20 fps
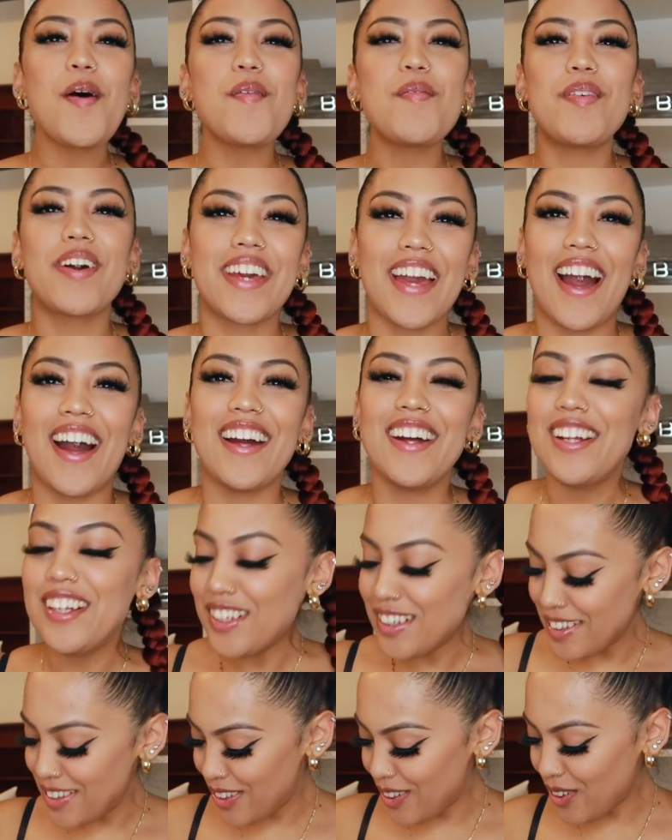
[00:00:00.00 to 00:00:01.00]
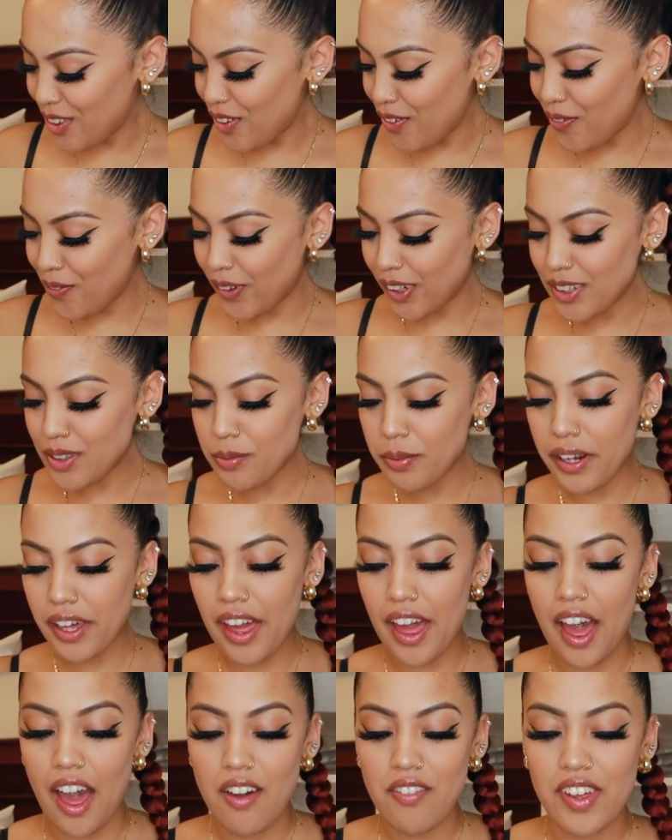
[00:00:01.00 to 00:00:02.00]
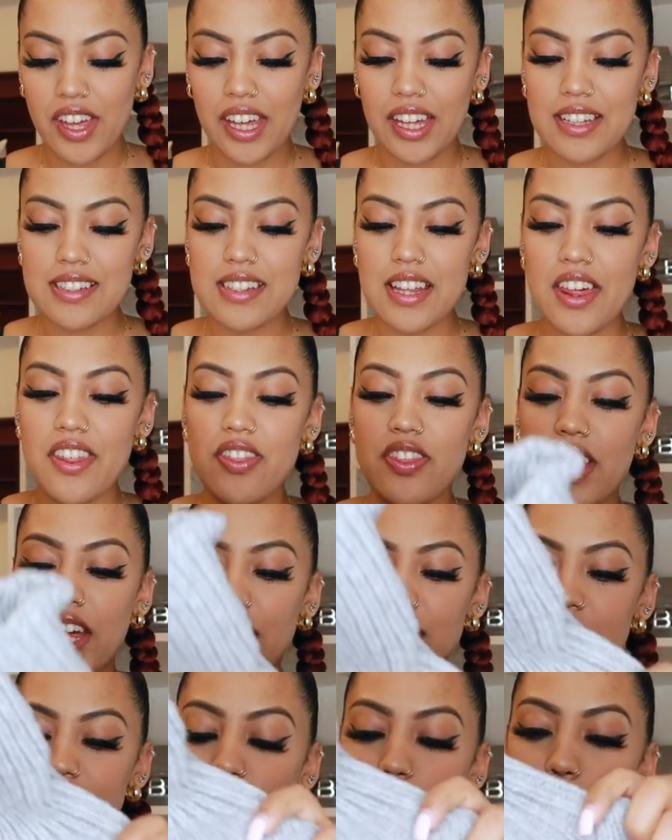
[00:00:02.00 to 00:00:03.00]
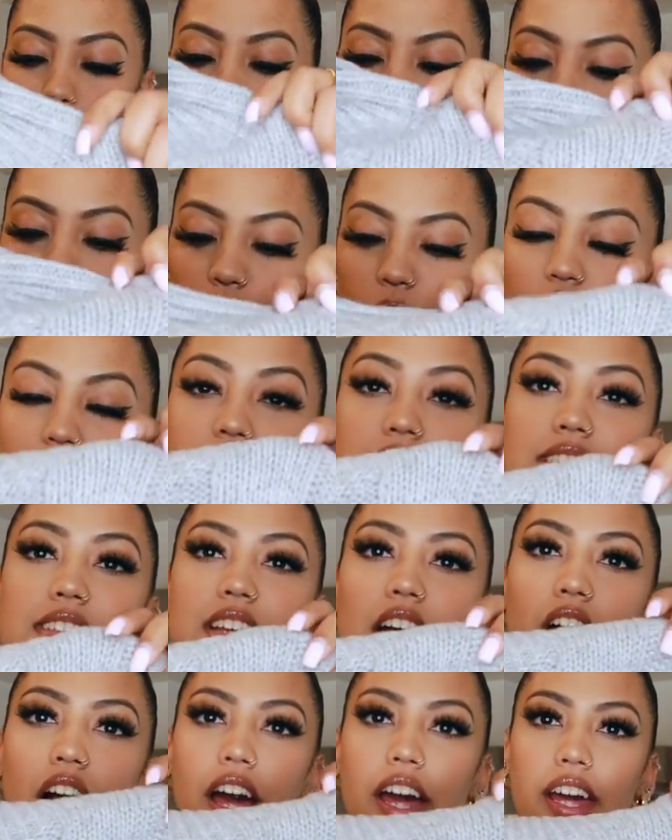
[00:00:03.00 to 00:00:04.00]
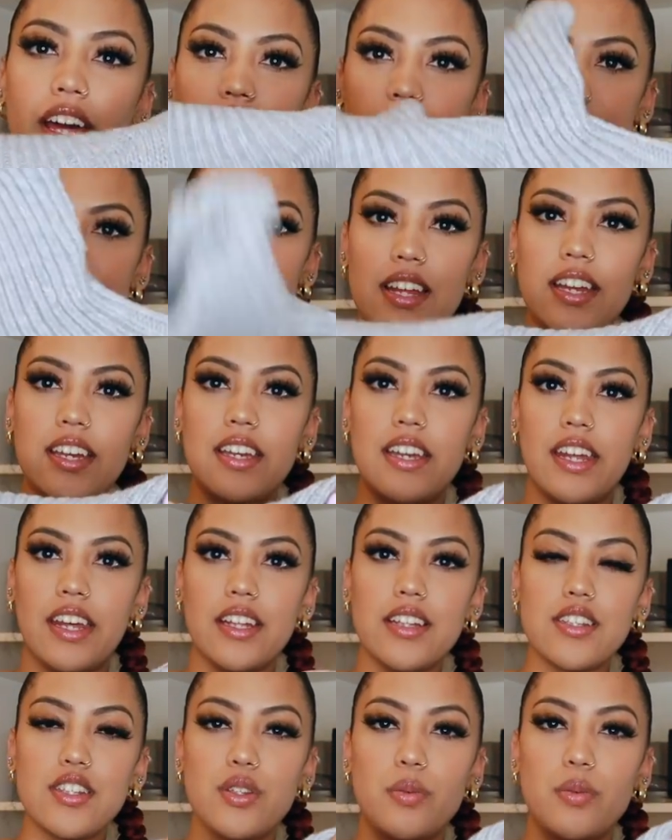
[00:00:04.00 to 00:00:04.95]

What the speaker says: But yeah, so the first one I have is this oversized knit